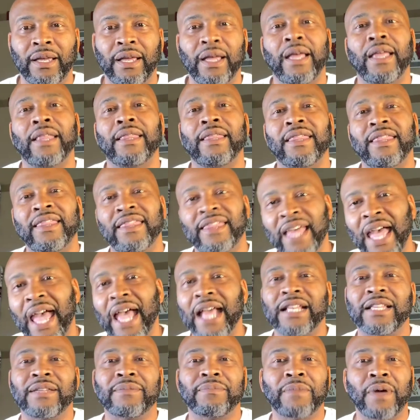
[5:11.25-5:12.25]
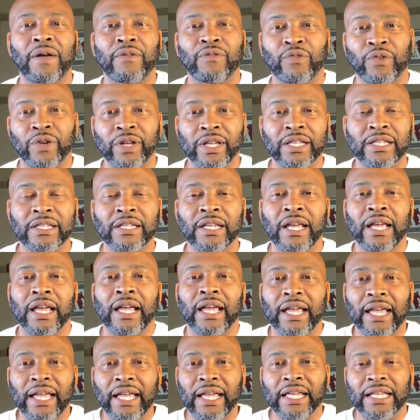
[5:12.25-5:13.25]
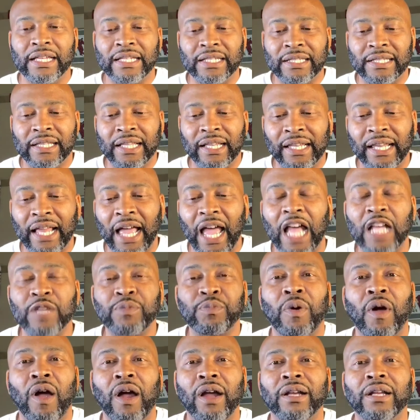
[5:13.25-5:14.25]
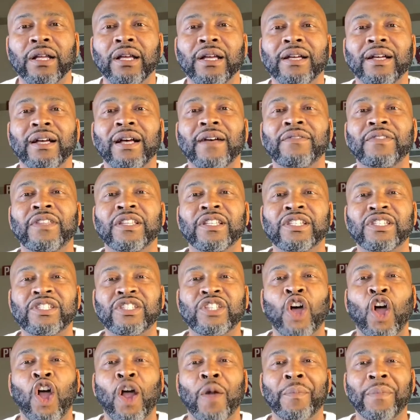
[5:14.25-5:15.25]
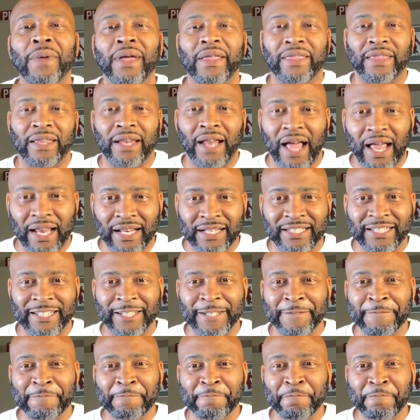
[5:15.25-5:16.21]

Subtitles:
And that, my friends, is the last part of the S.T.A.R methodology.